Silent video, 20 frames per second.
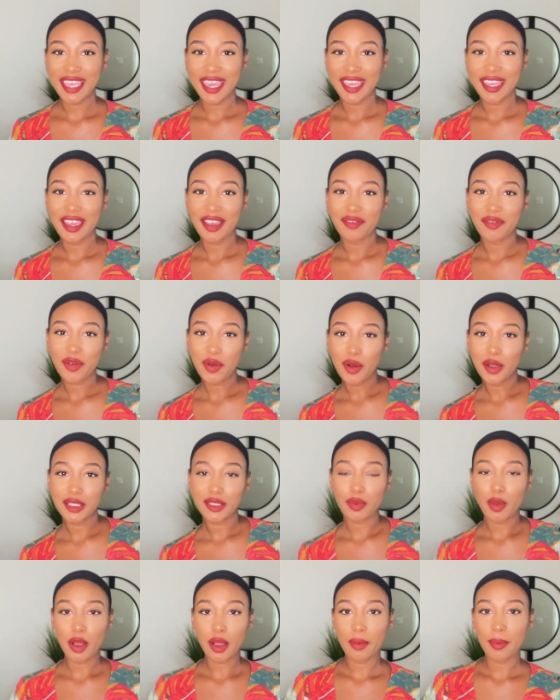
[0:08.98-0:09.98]
Kate, of
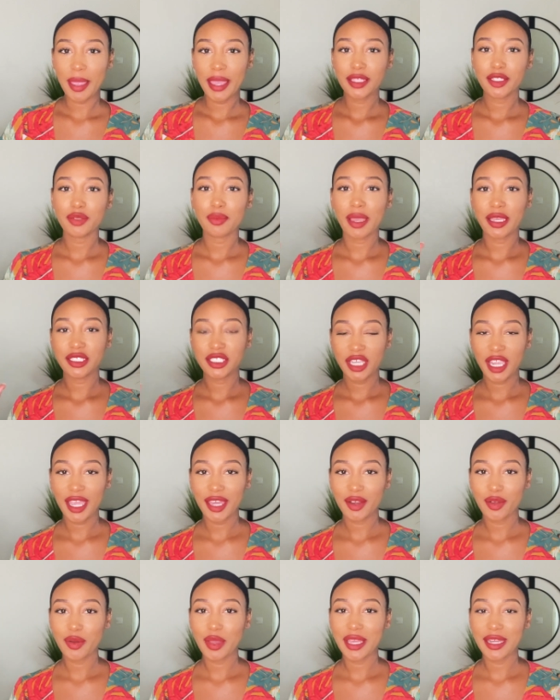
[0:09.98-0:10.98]
course, welcome back to my
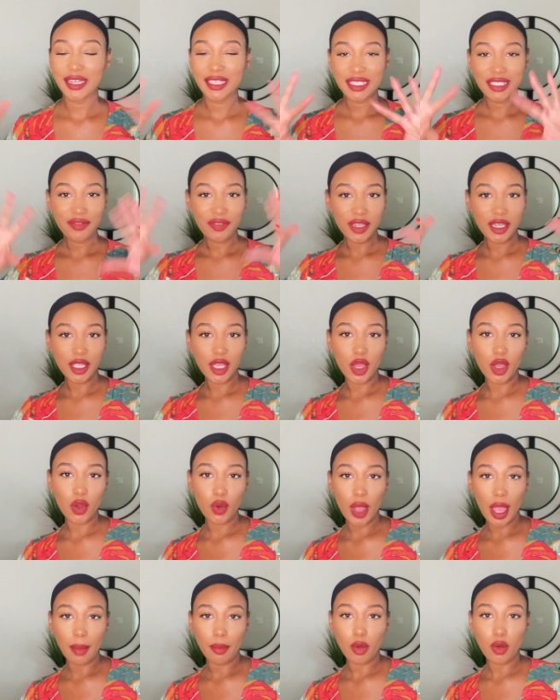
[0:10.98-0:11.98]
channel. In this
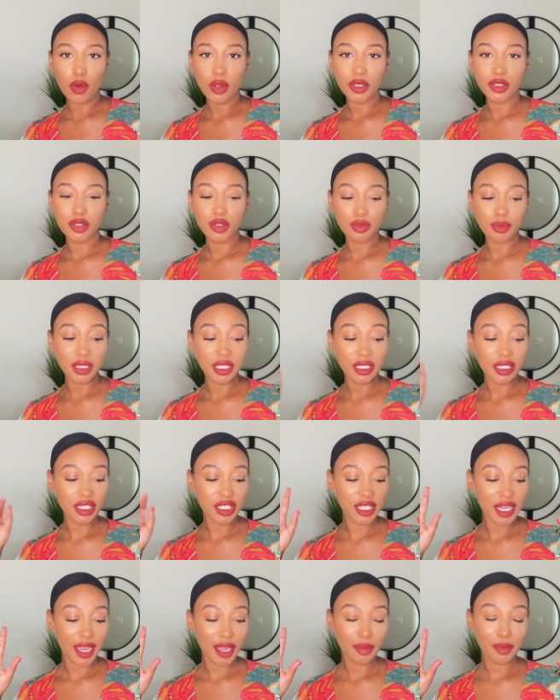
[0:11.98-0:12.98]
video, I'm going to be
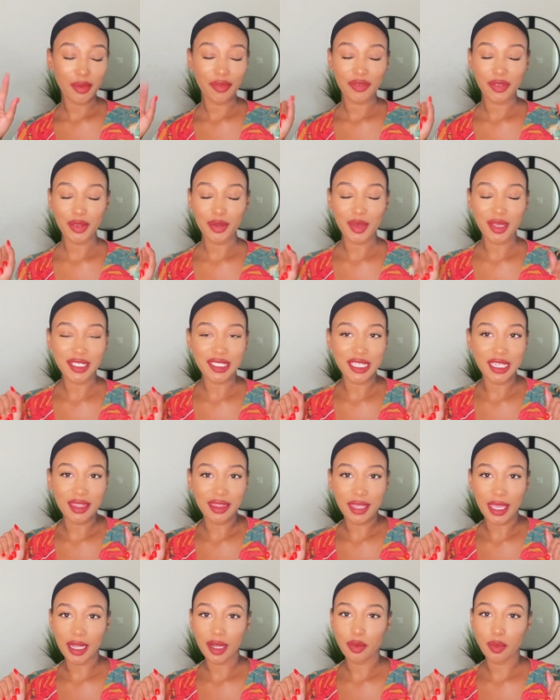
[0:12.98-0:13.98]
sharing with you a
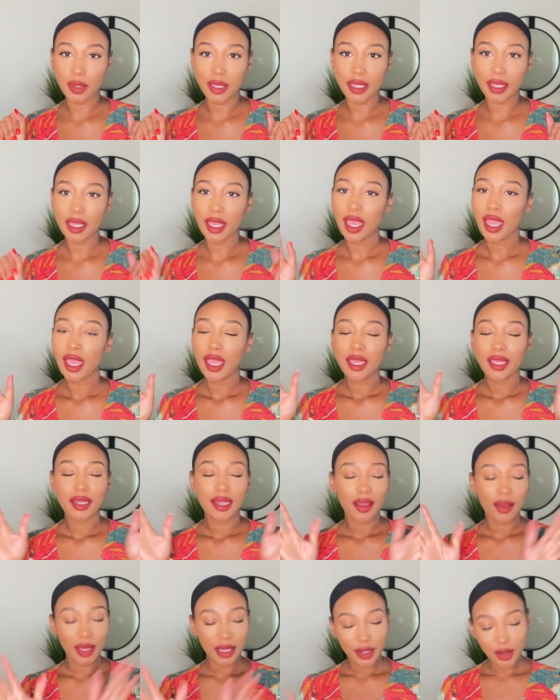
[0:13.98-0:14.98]
synthetic wig.
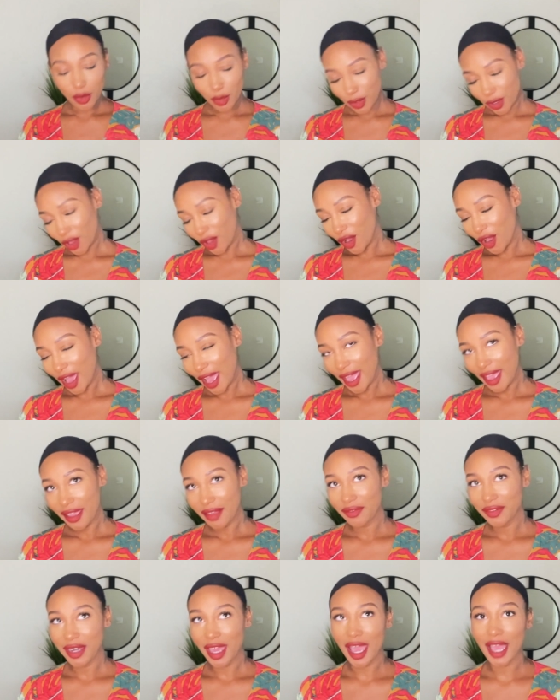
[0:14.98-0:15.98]
Now, I know y'all, I
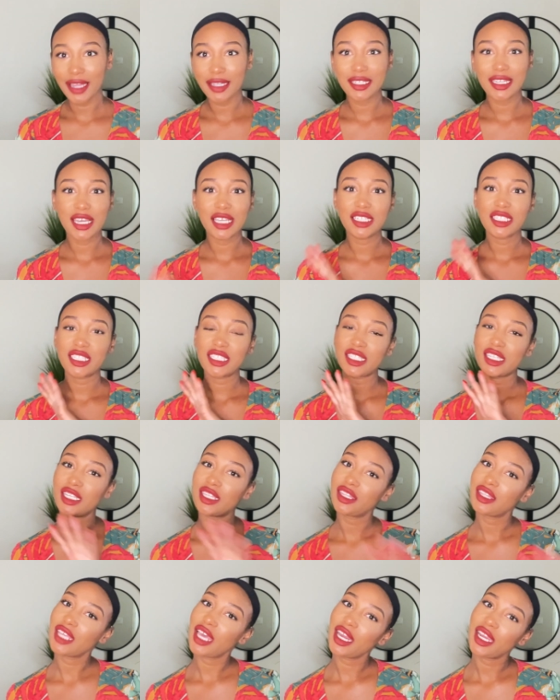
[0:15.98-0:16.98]
have not done
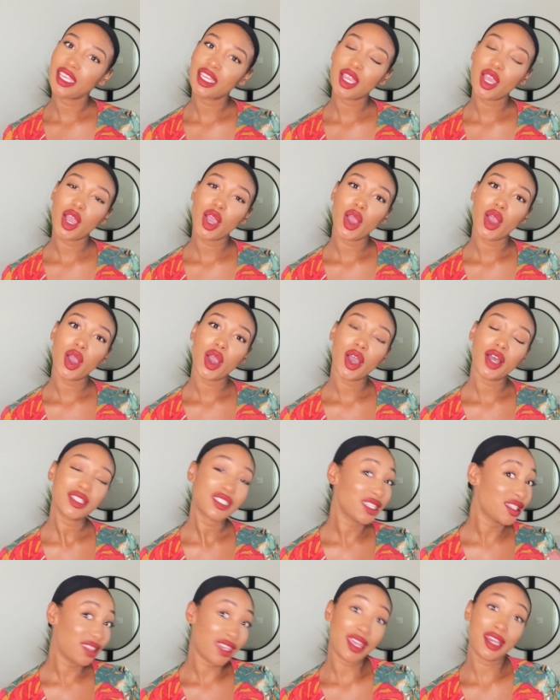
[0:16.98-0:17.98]
synthetic, a
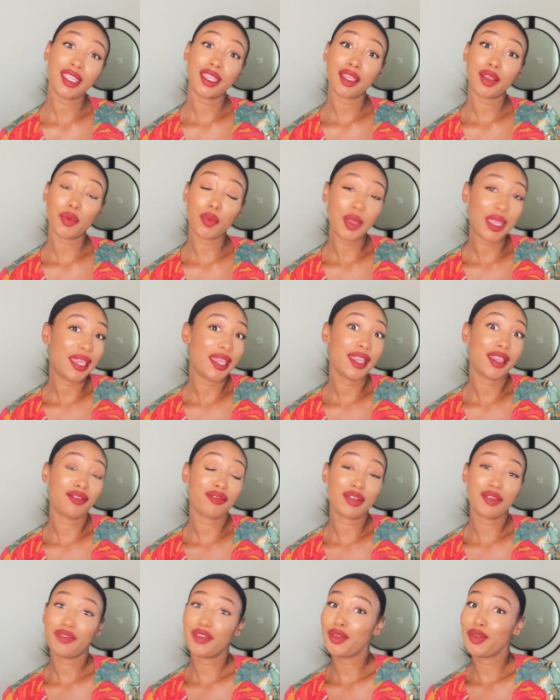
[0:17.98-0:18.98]
synthetic wig
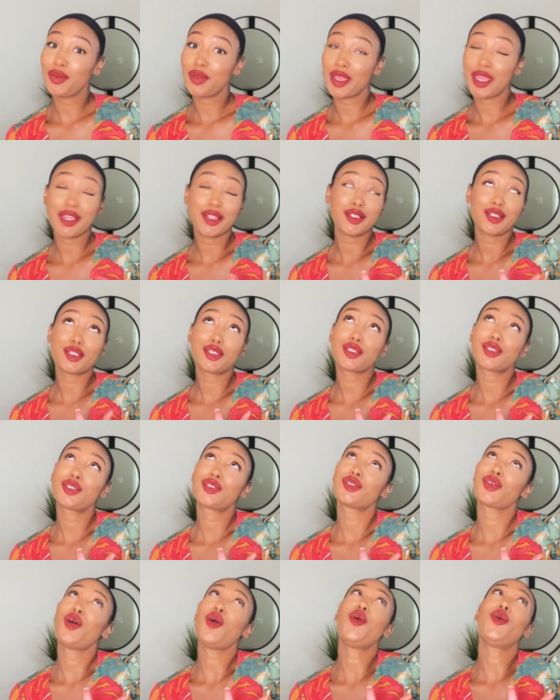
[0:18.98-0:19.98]
review in
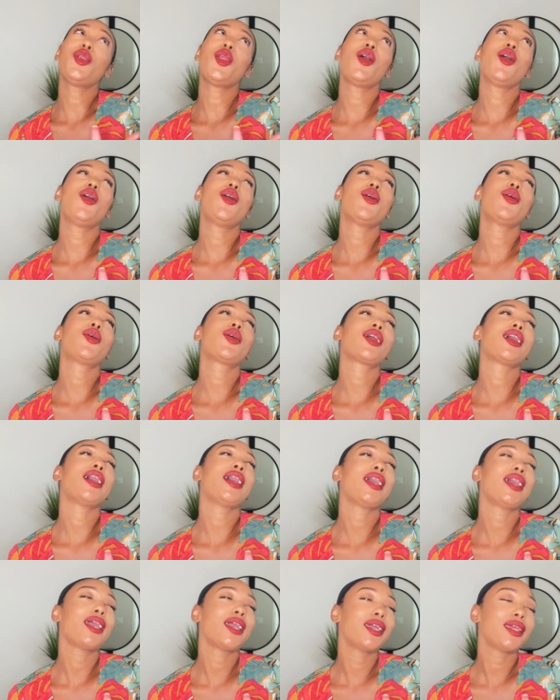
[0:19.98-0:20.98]
so long,
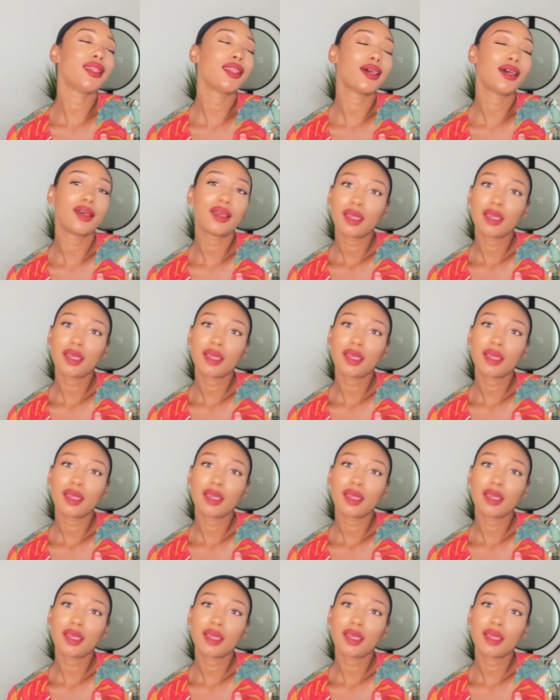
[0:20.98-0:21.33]
and